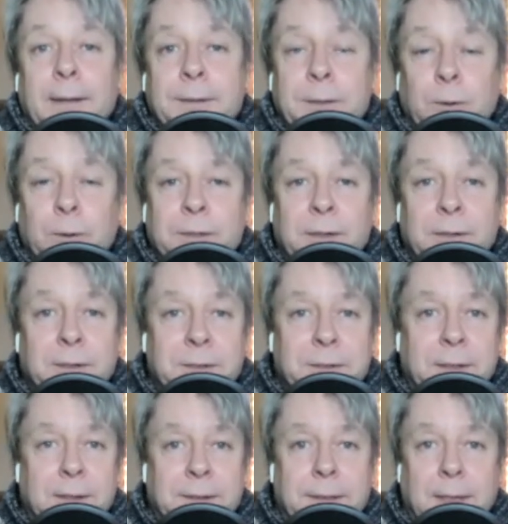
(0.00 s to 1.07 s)
So
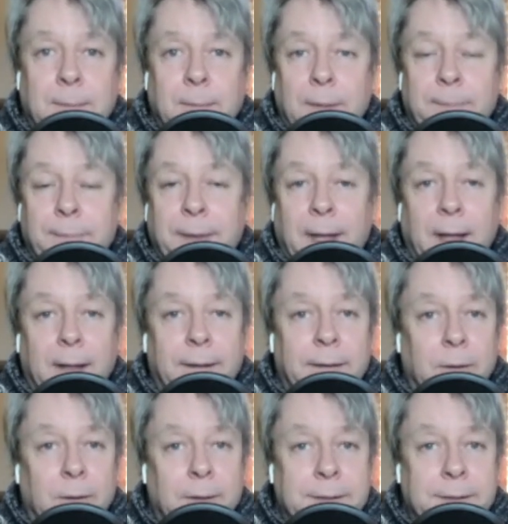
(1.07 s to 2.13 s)
to sum up that,
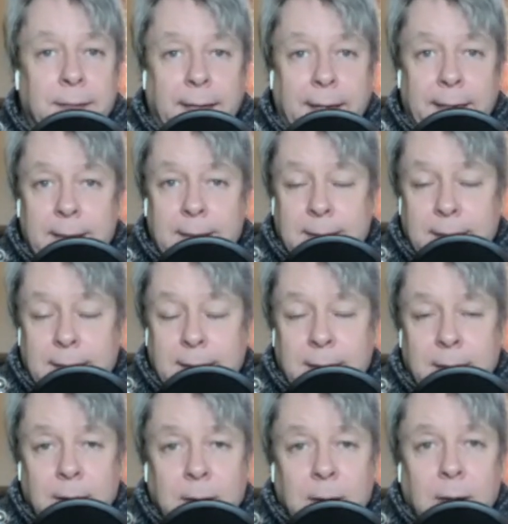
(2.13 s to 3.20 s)
there is an entity
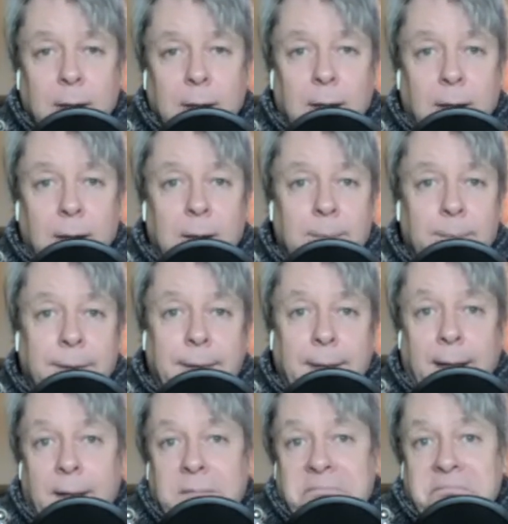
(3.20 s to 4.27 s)

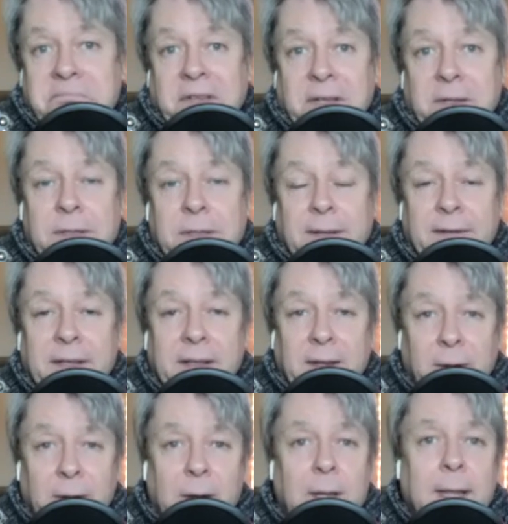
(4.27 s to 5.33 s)
that is living
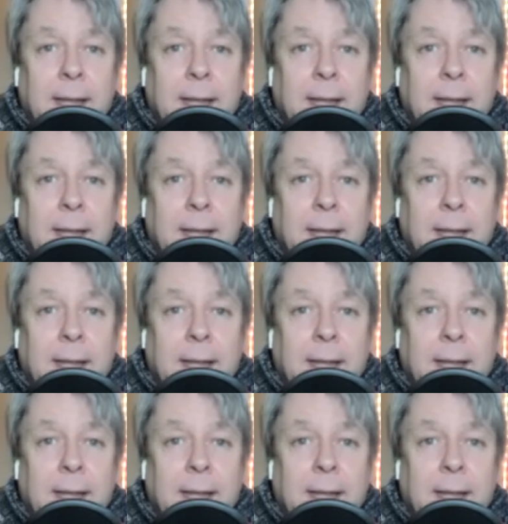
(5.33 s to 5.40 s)
there,